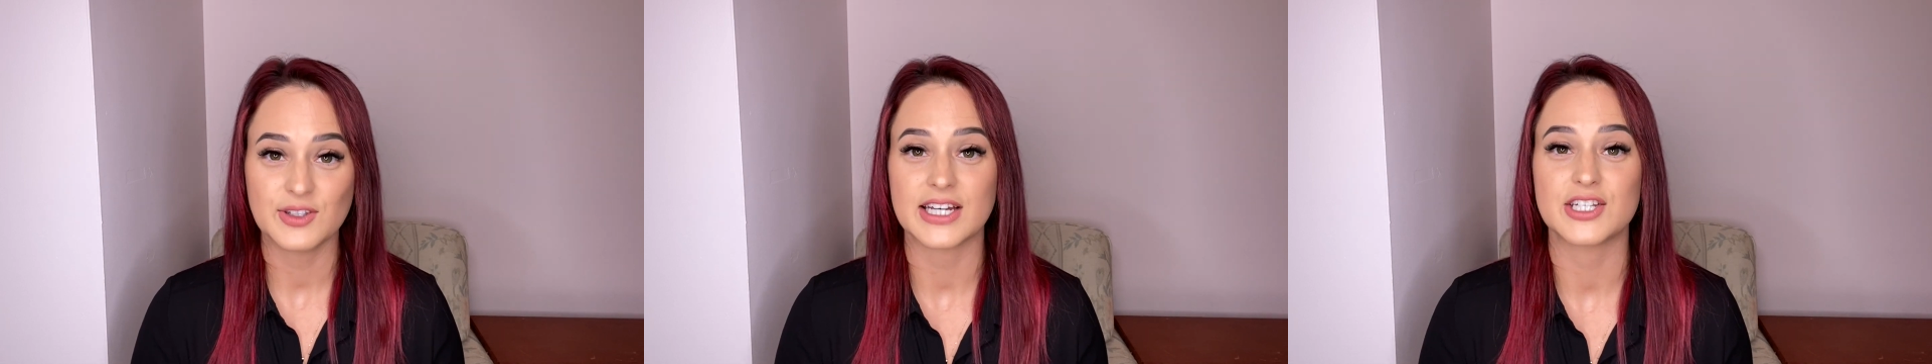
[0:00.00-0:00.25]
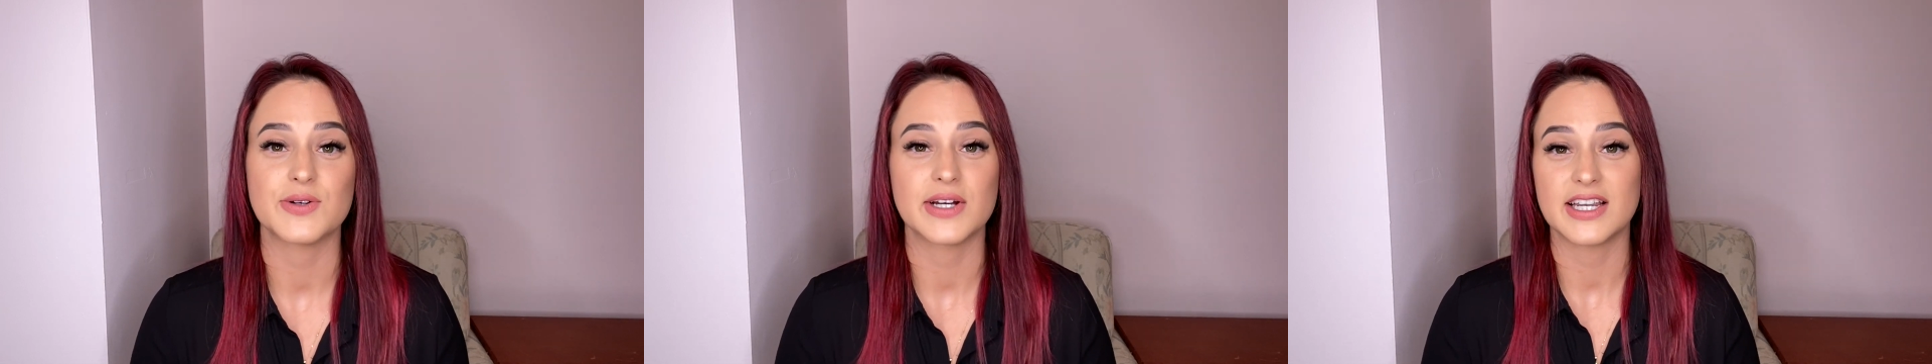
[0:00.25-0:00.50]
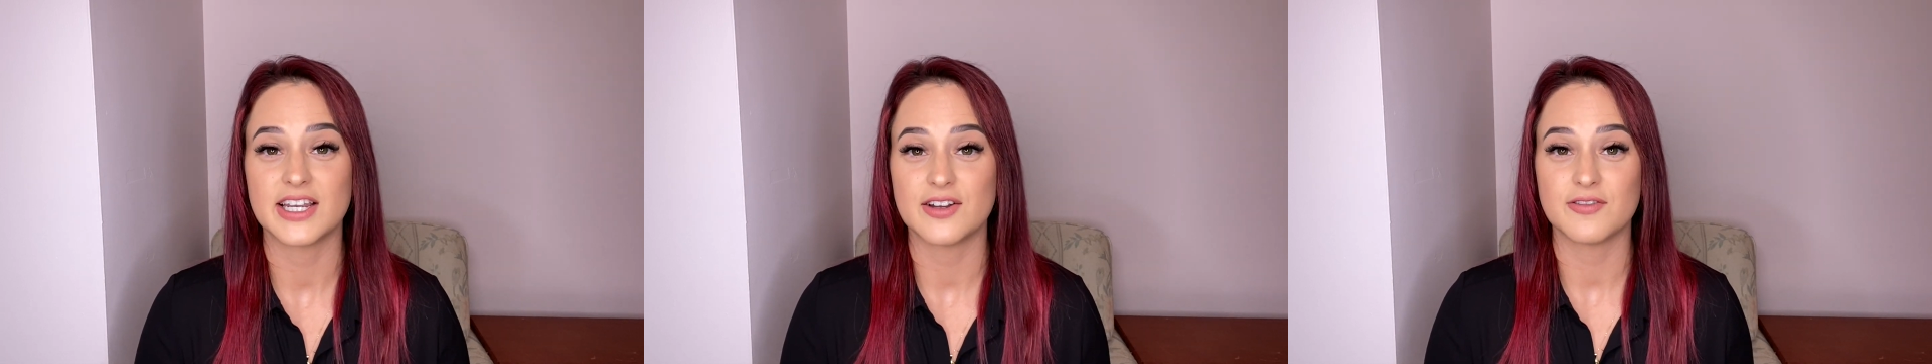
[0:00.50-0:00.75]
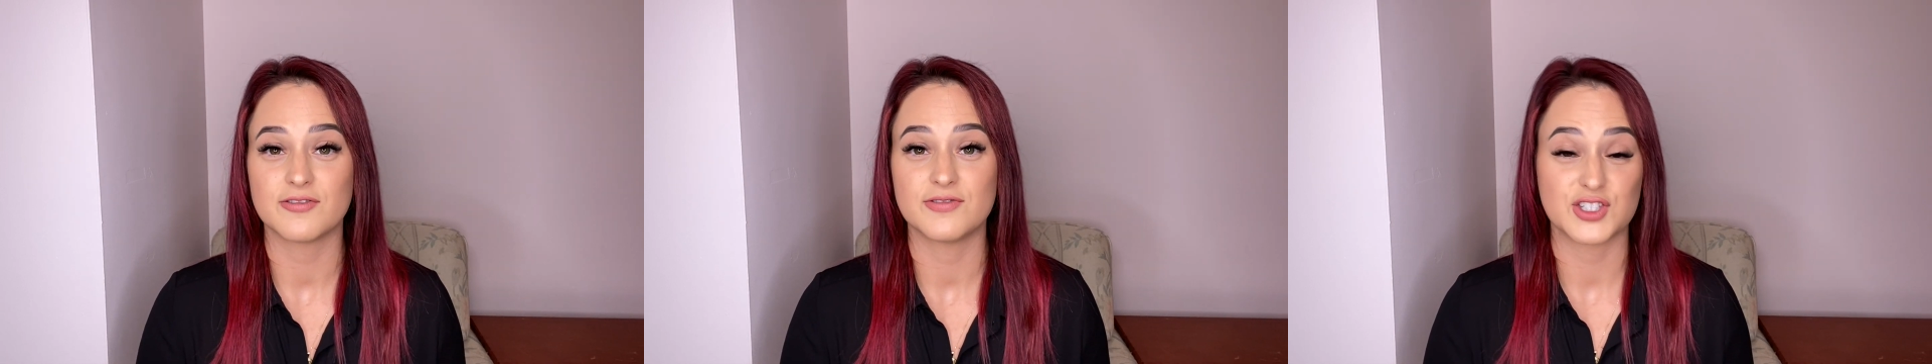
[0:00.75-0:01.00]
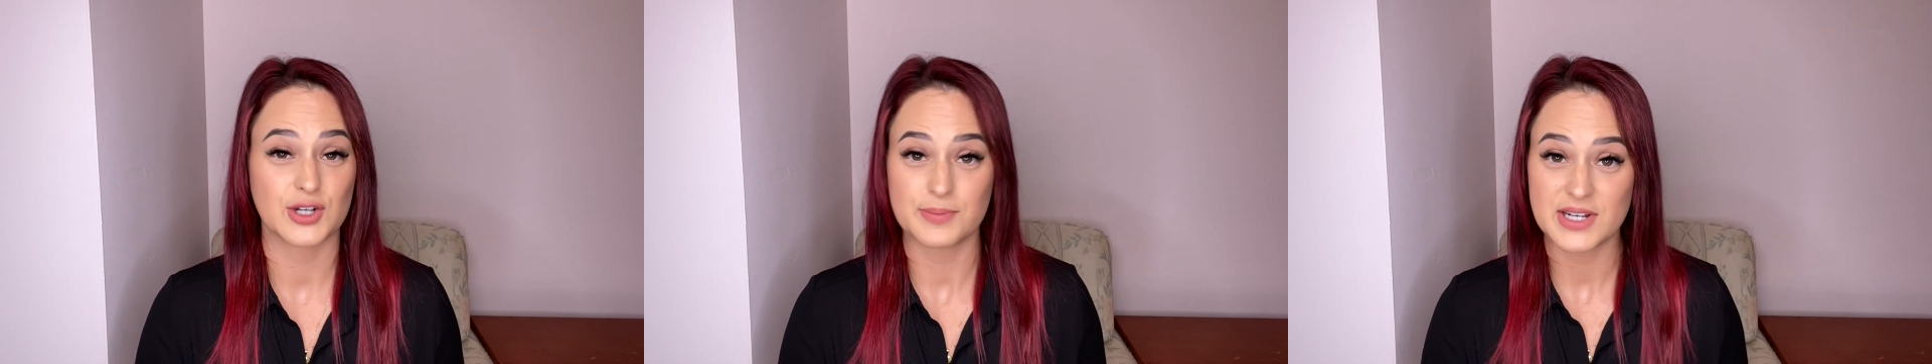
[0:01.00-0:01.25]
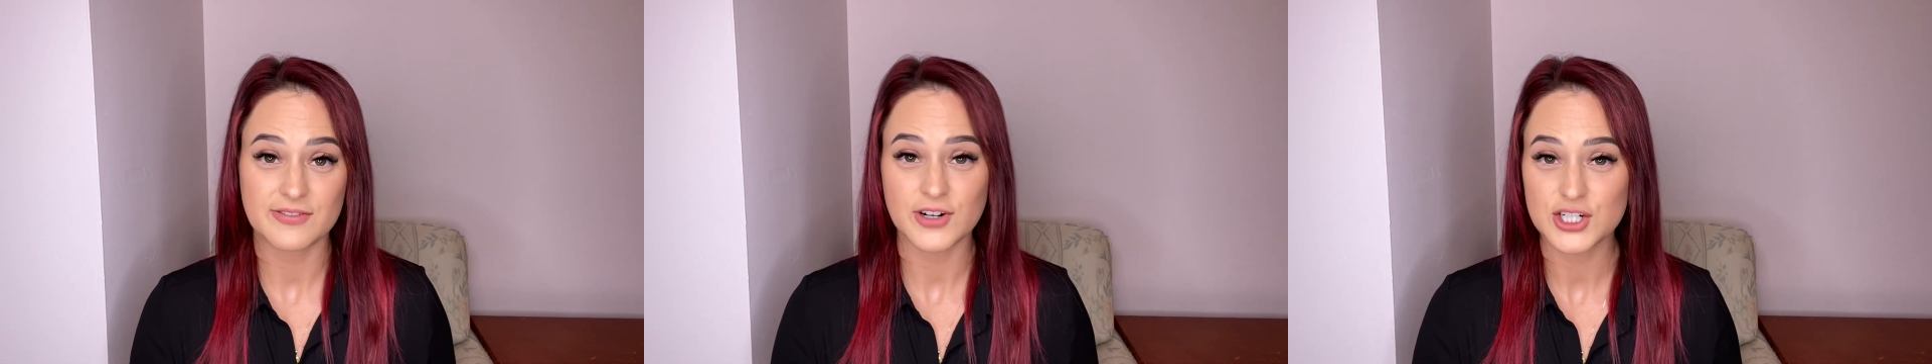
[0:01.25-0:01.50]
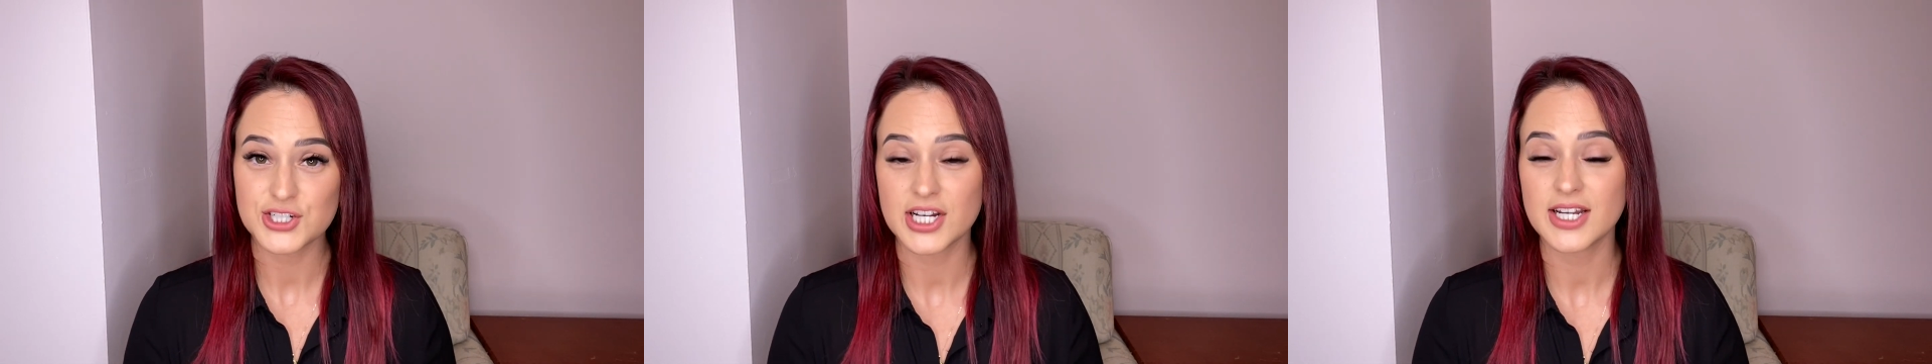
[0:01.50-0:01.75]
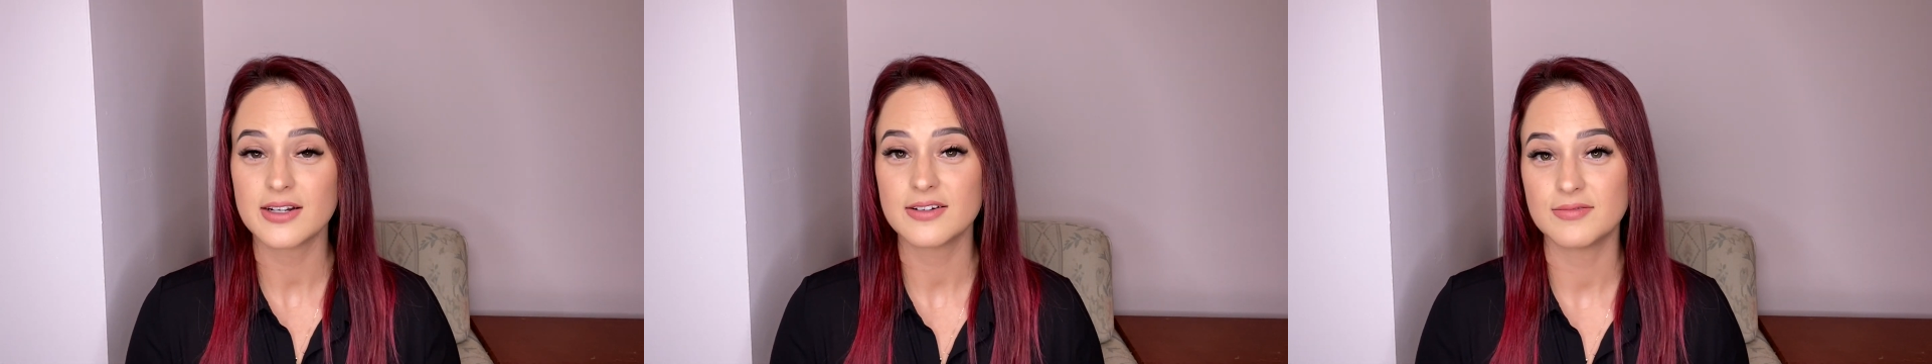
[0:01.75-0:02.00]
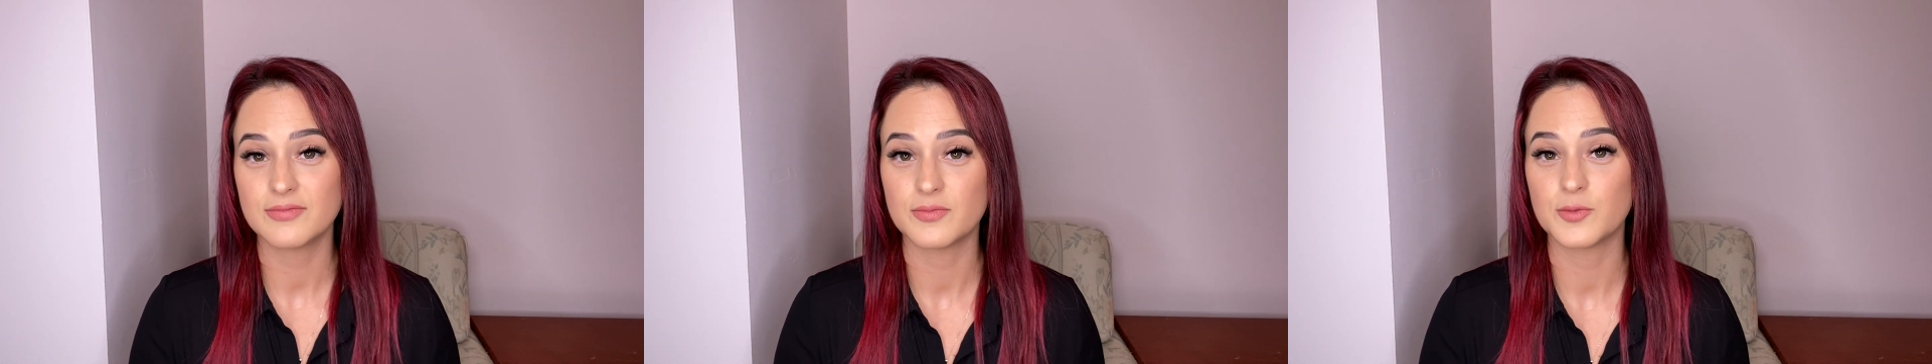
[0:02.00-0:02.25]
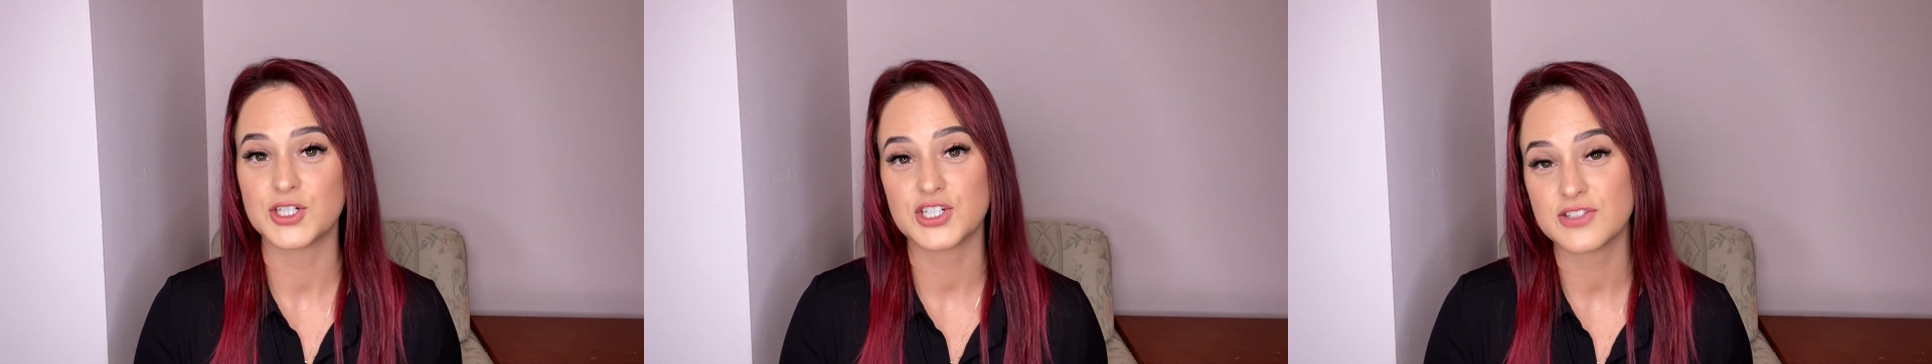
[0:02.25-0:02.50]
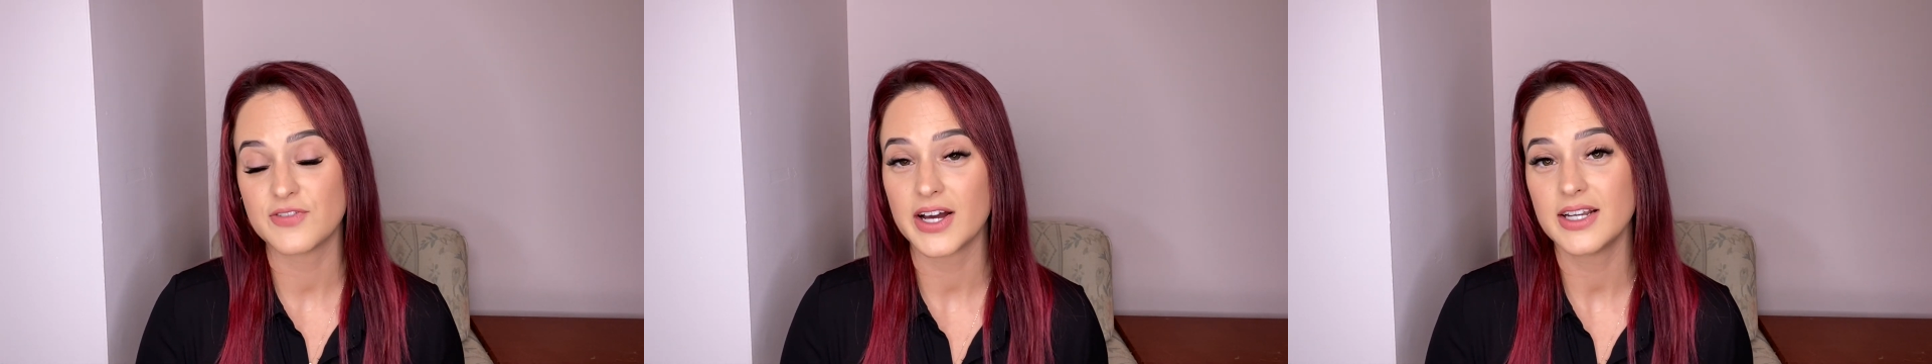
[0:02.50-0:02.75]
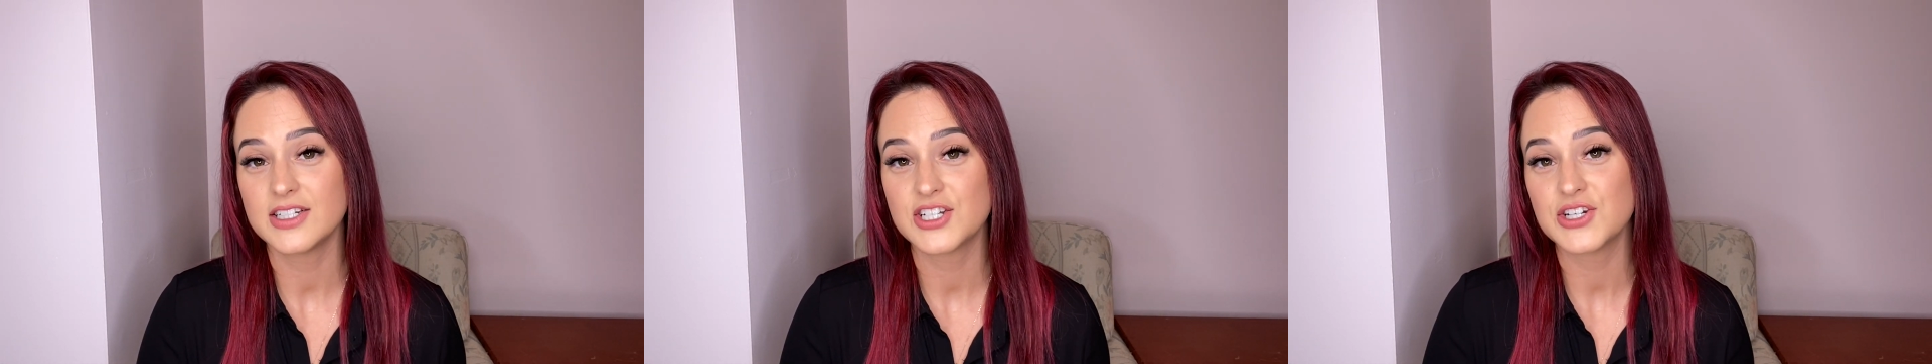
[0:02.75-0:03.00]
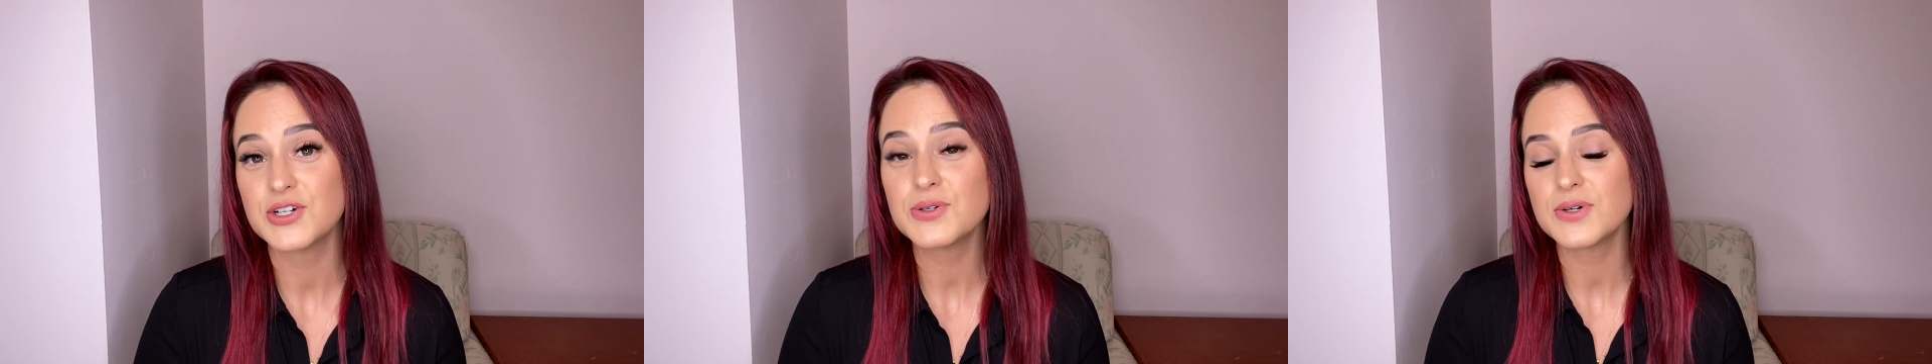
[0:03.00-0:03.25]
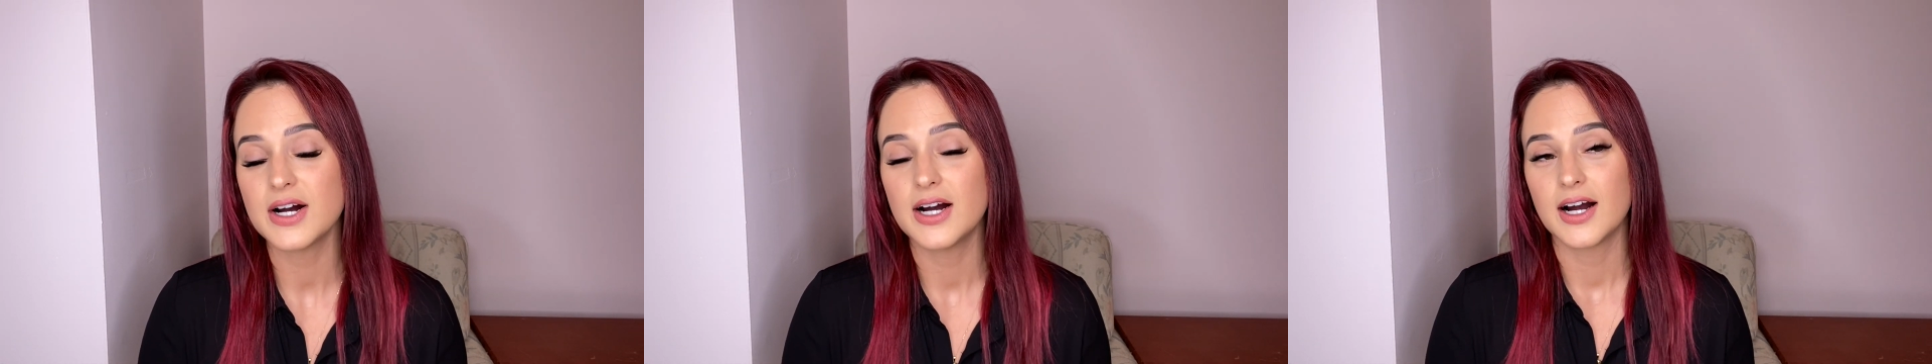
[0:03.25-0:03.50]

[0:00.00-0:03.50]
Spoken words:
like do it in the scripting version, which is fun too.